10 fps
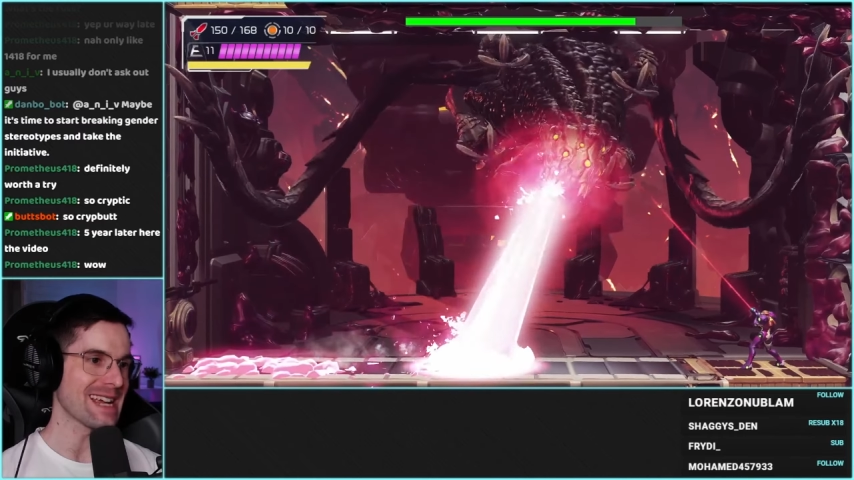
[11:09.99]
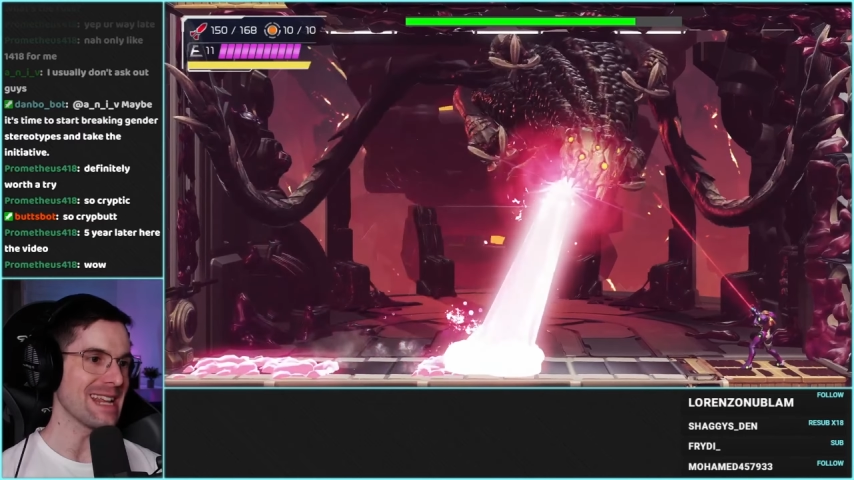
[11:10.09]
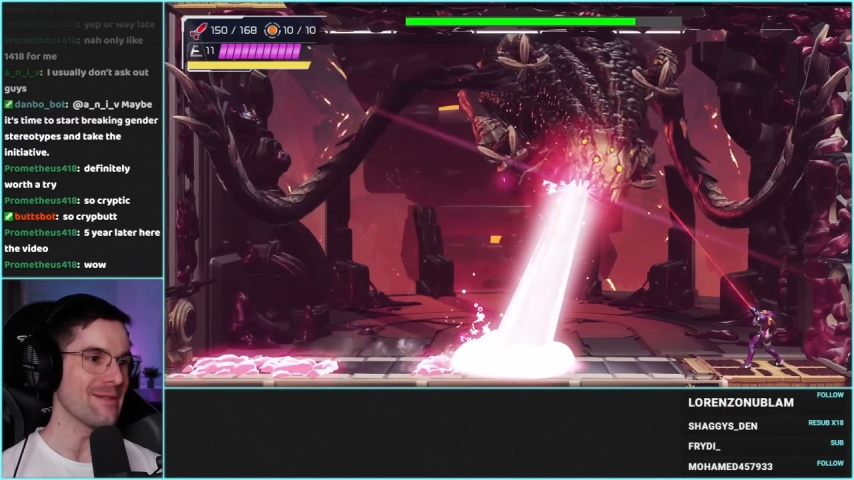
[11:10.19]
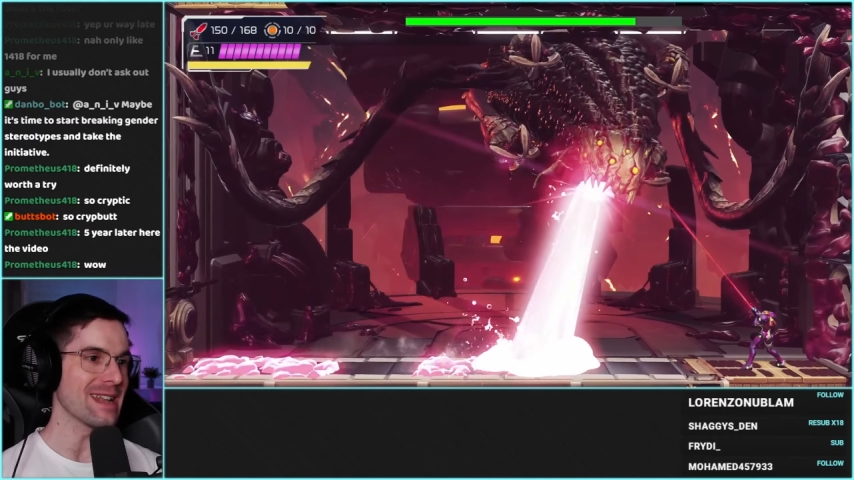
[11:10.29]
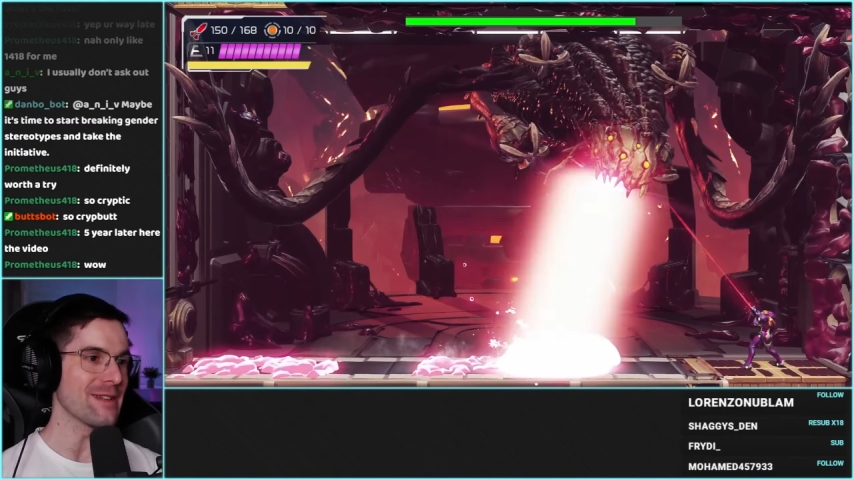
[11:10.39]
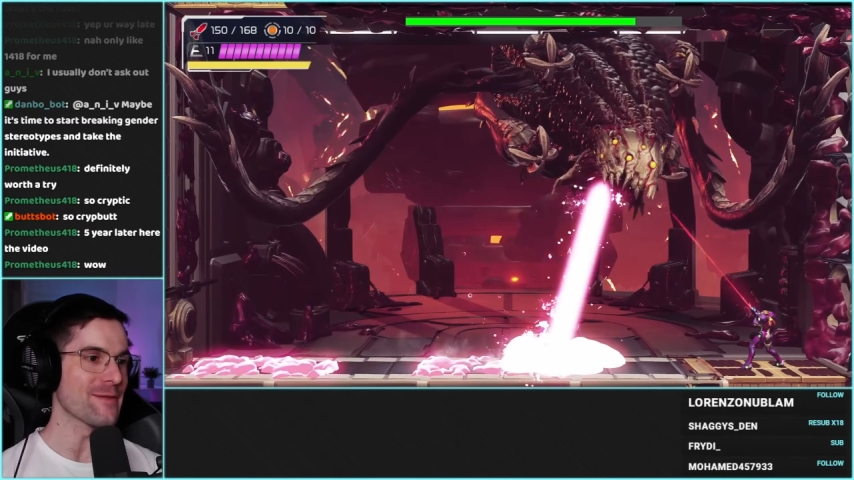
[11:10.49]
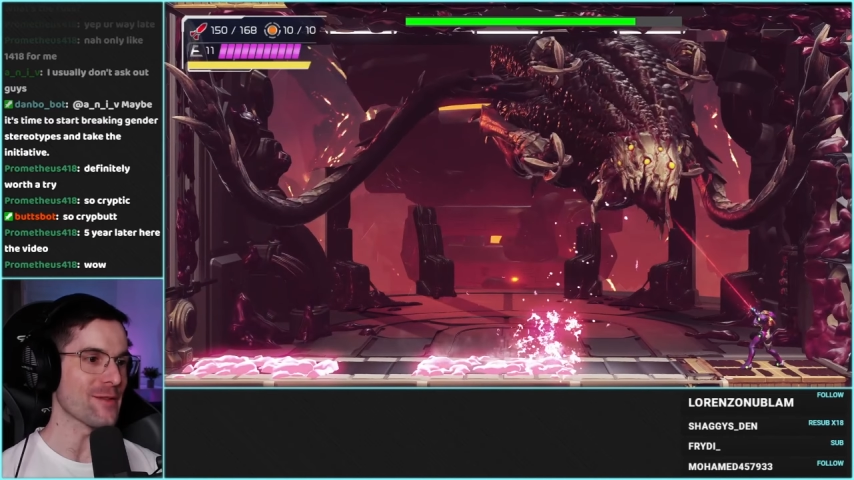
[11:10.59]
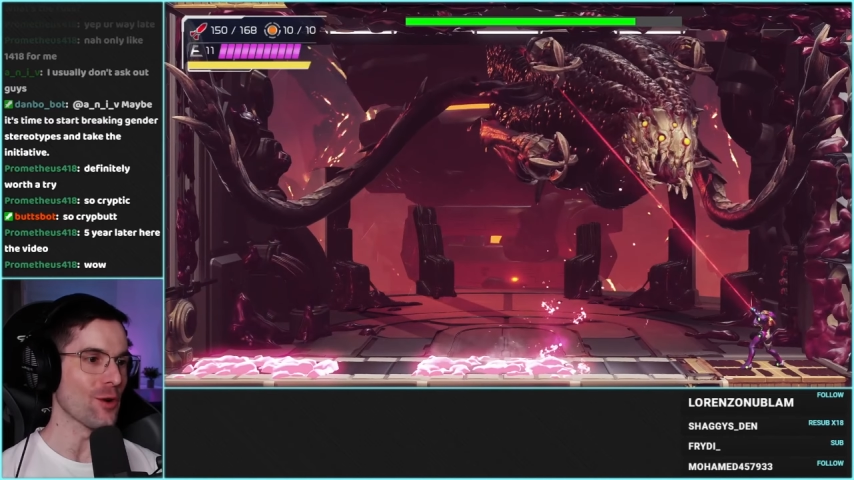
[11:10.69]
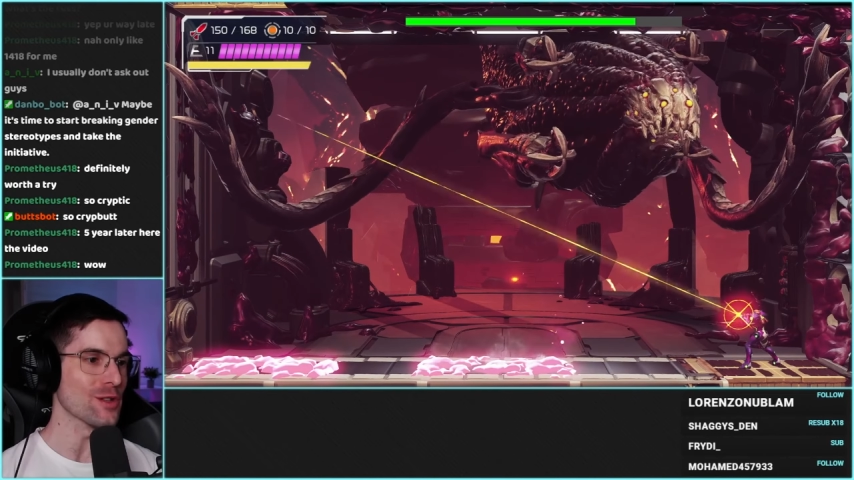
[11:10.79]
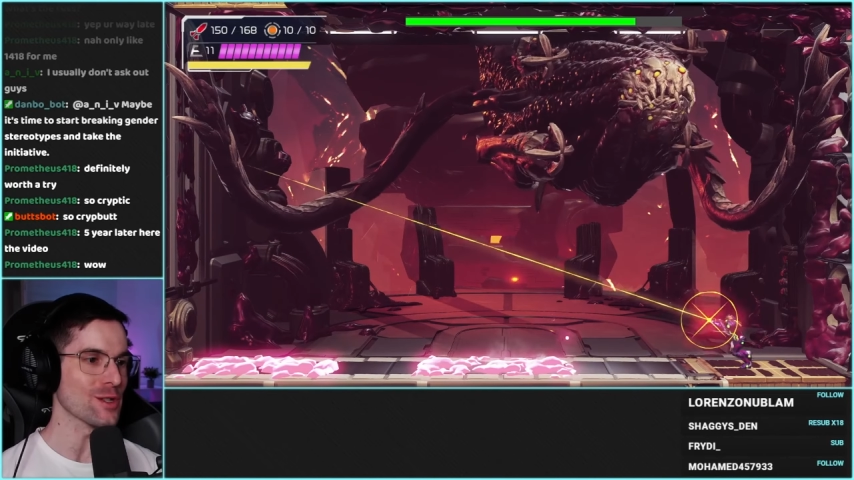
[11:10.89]
and even it
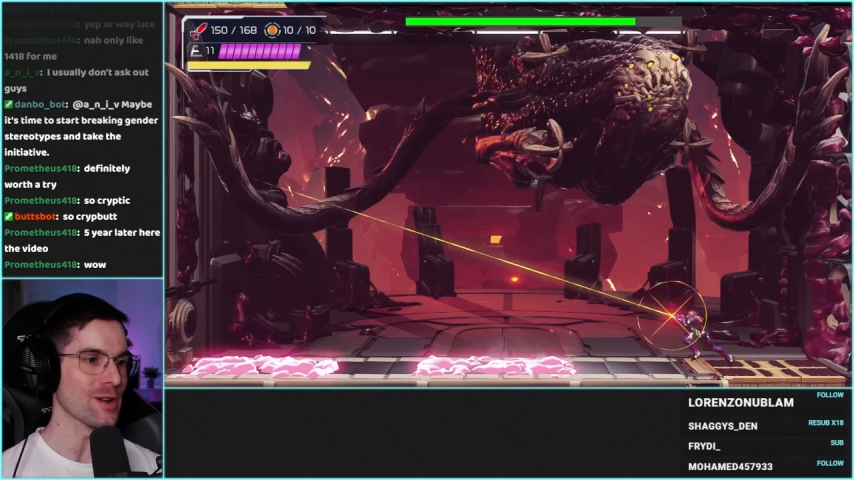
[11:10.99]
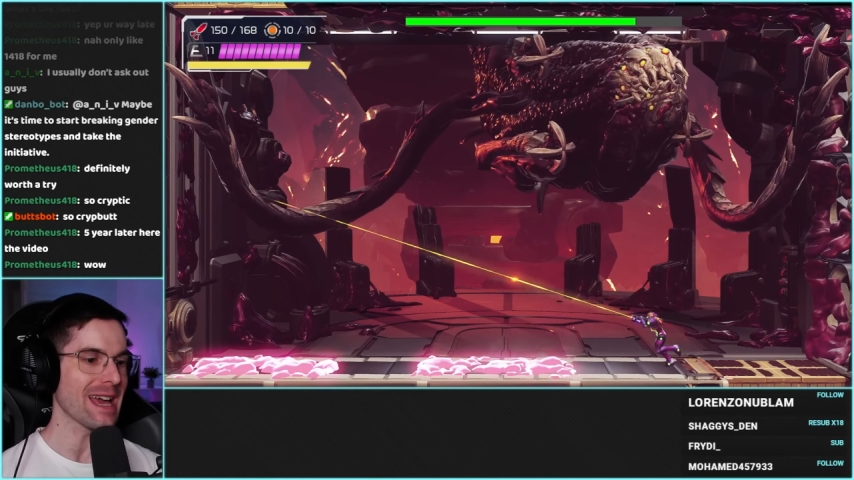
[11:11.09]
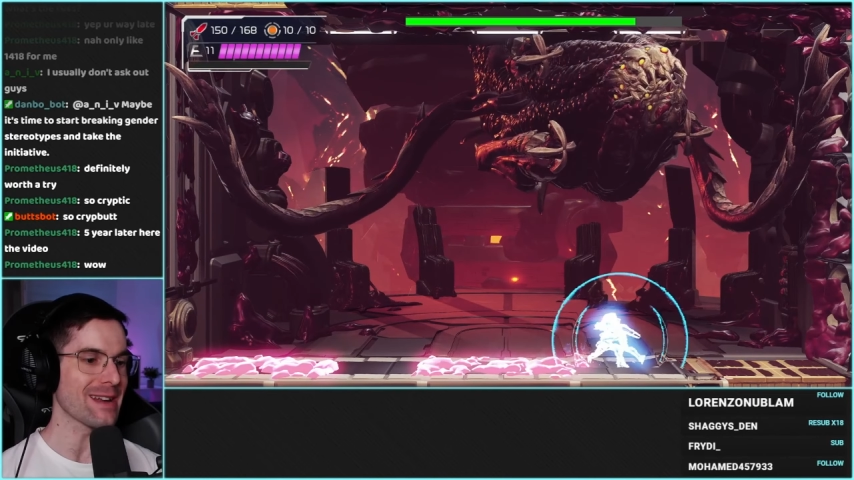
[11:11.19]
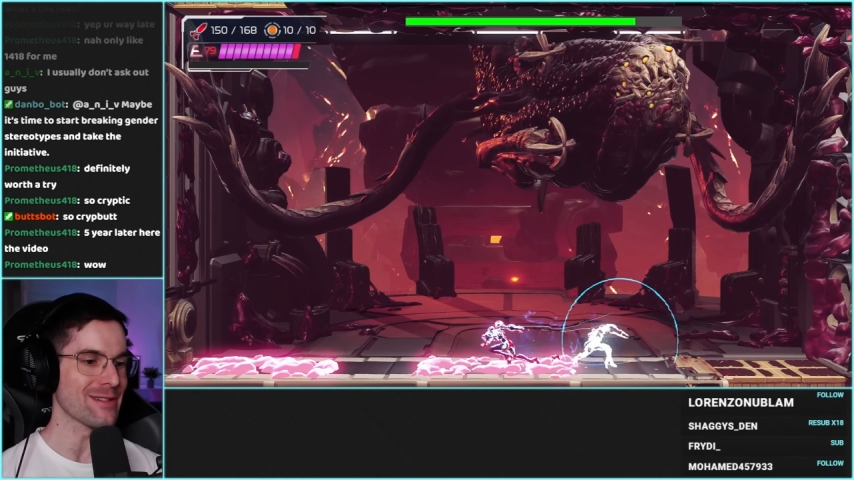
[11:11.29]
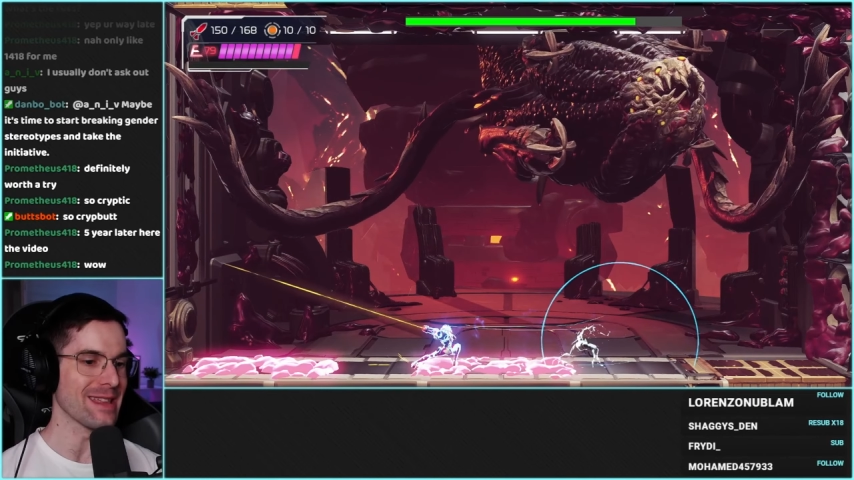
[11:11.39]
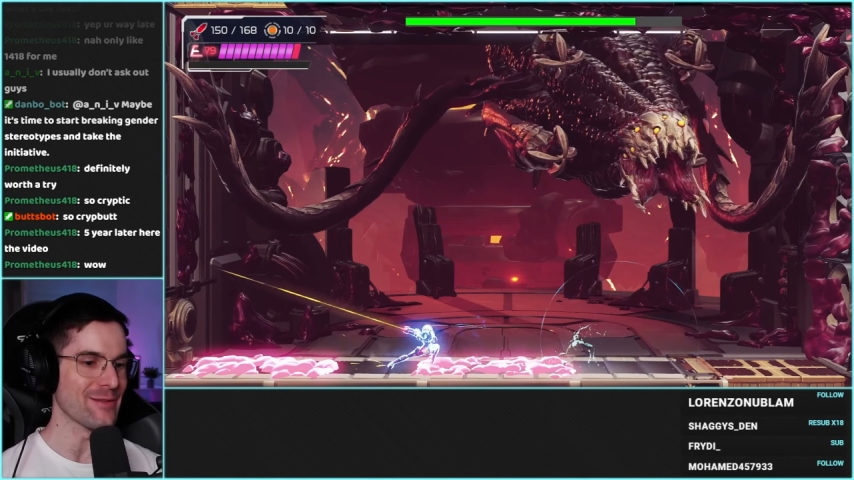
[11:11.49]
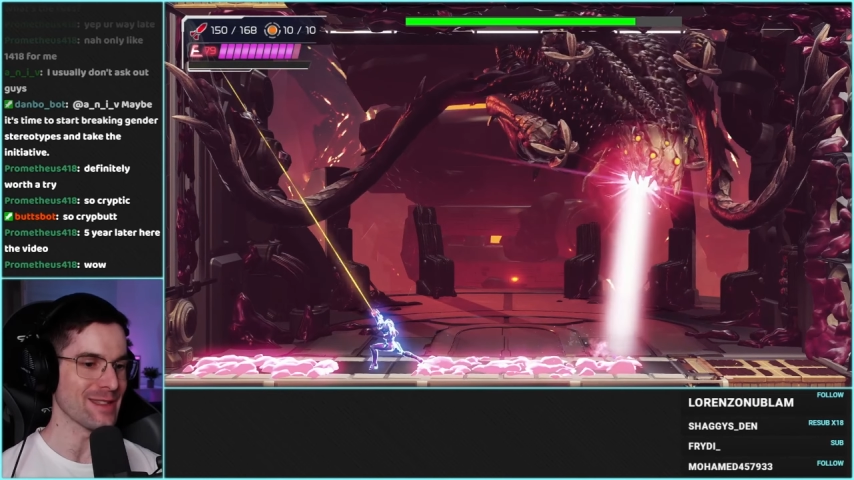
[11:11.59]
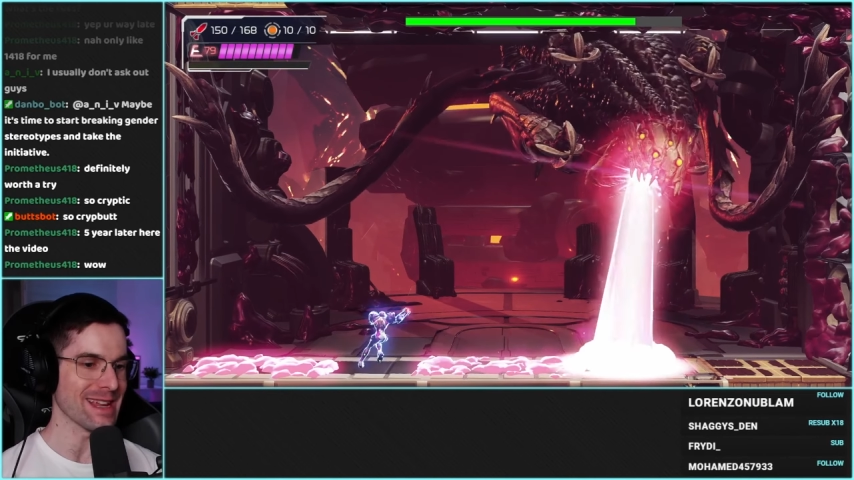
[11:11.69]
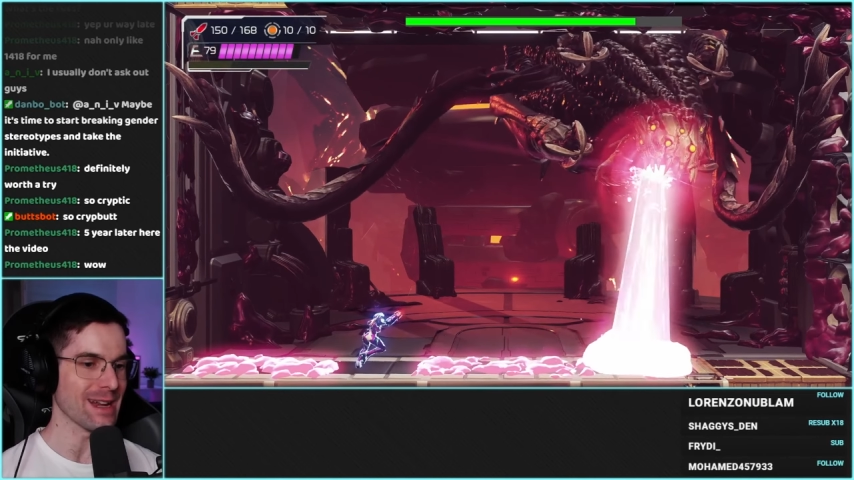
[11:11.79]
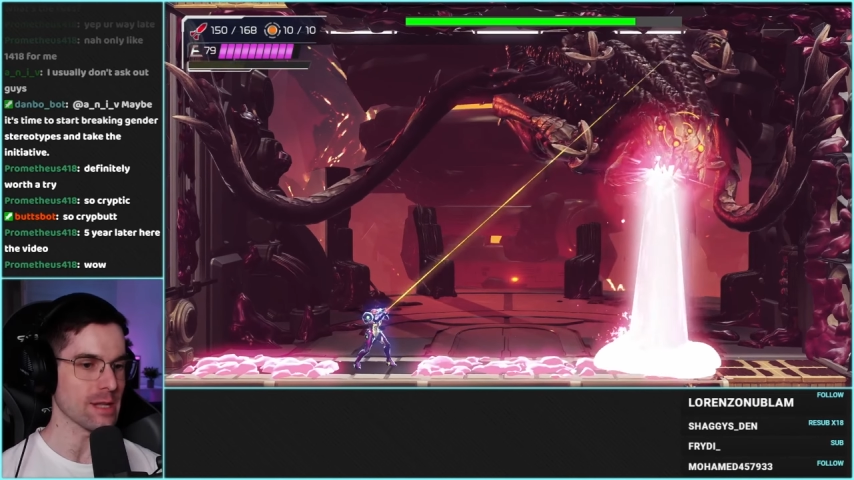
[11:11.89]
froze together and
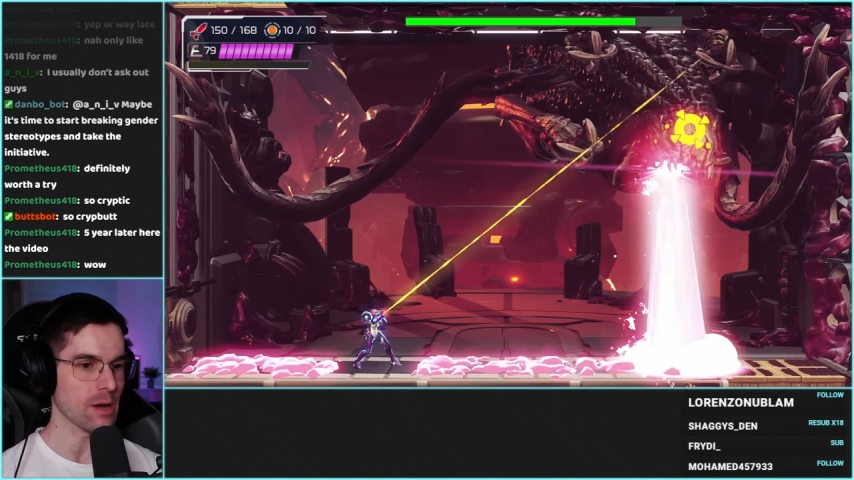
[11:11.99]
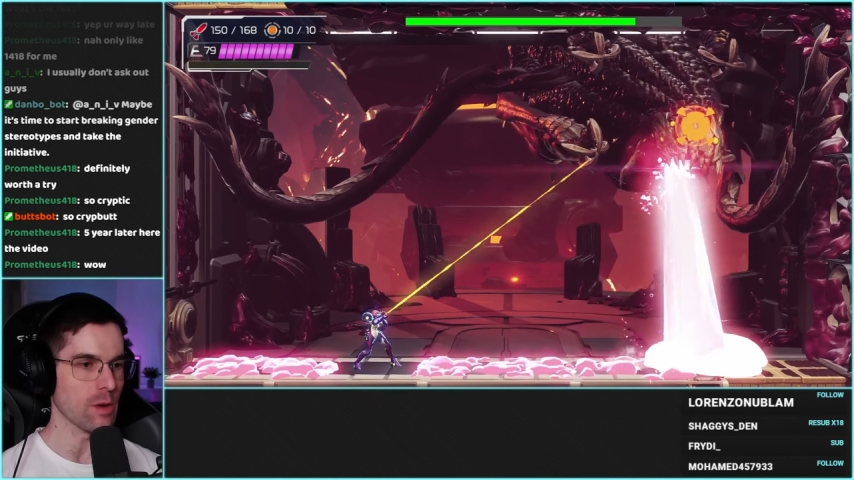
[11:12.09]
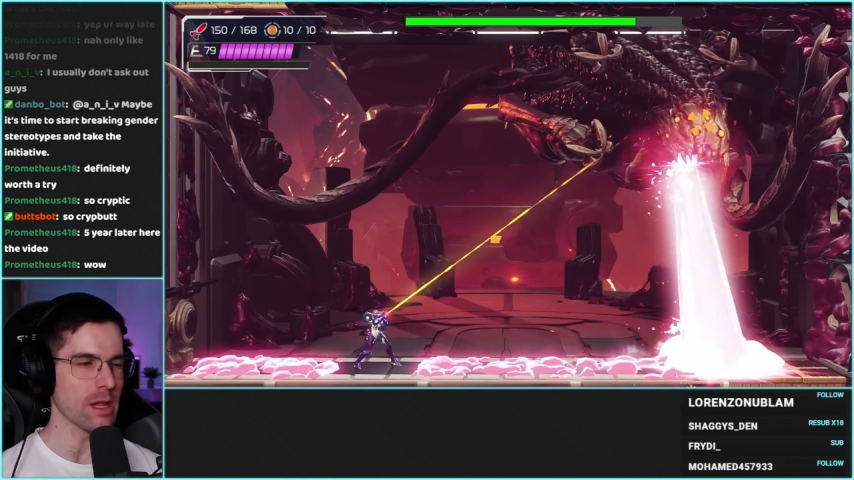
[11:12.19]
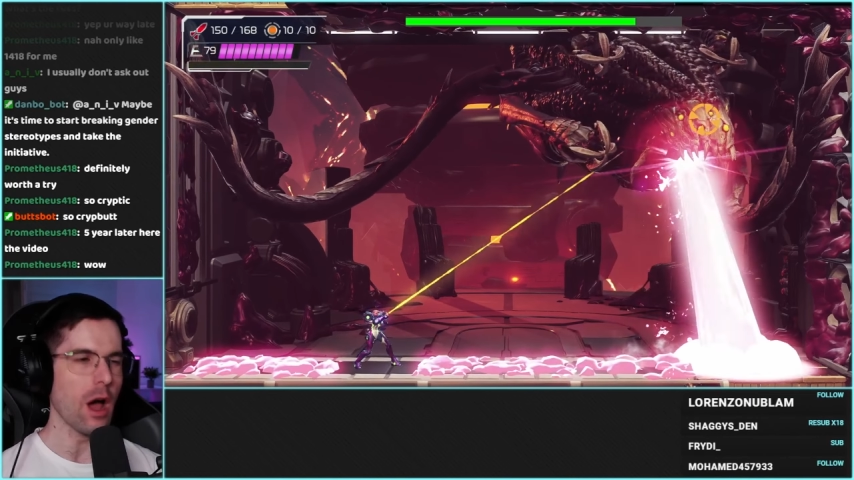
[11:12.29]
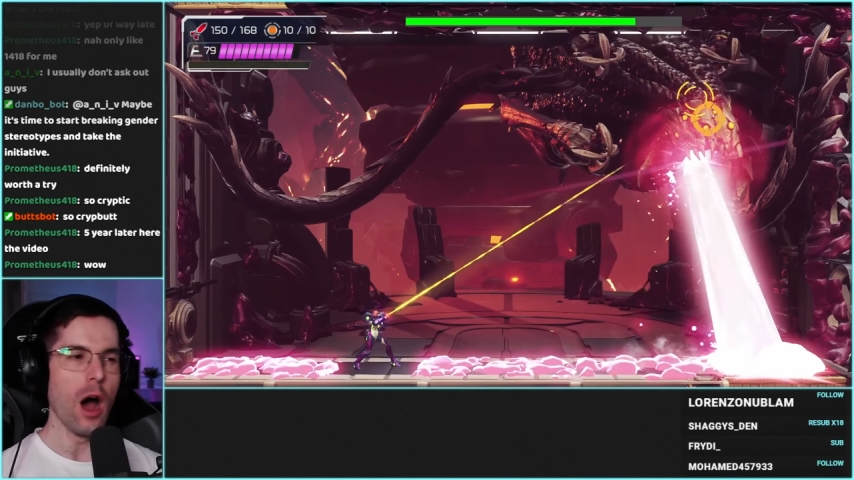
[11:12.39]
everything, and I was like, wait.